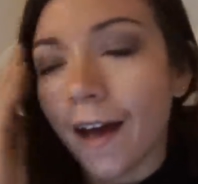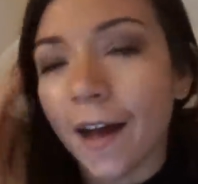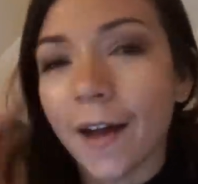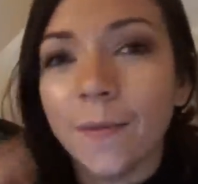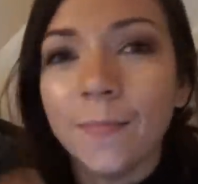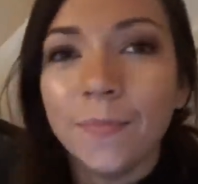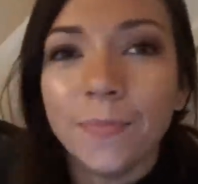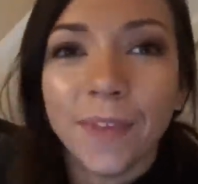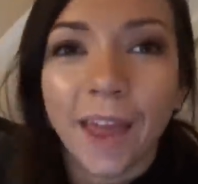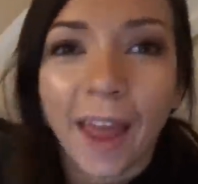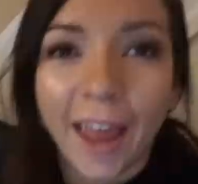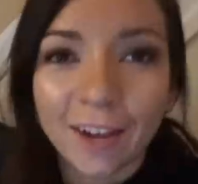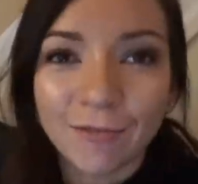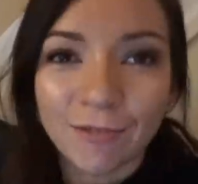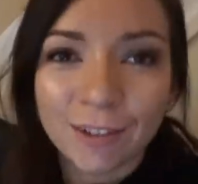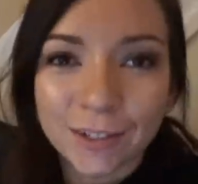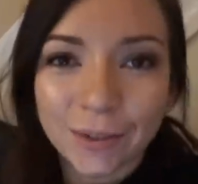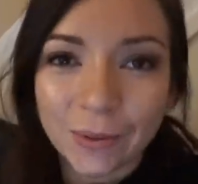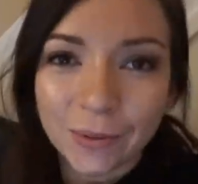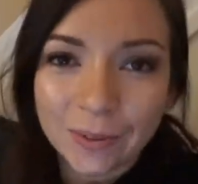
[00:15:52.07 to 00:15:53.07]
Um,
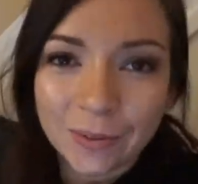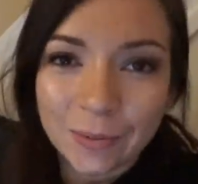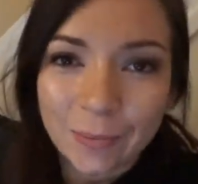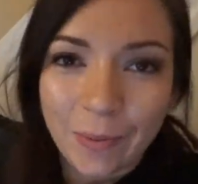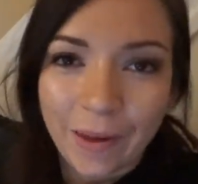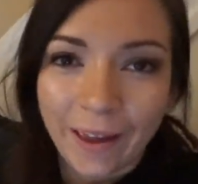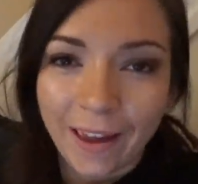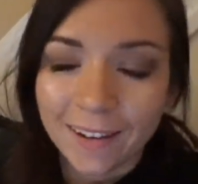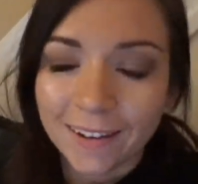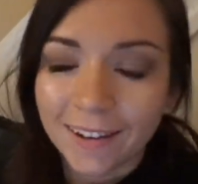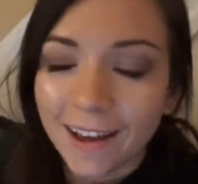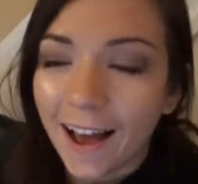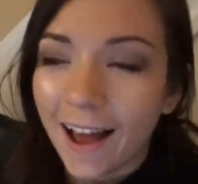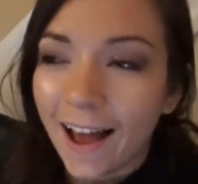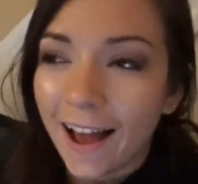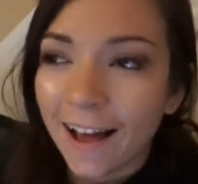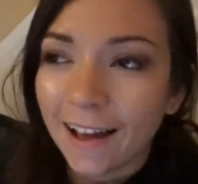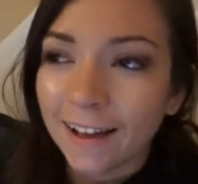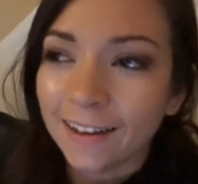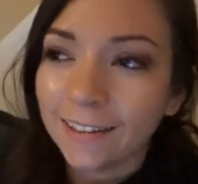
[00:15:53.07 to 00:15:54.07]
Henry's gone to bed
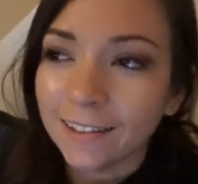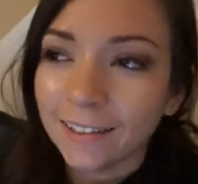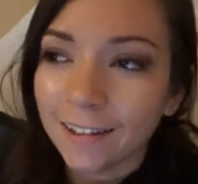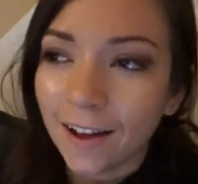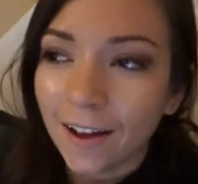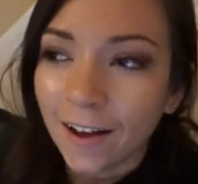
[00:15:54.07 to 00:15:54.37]
and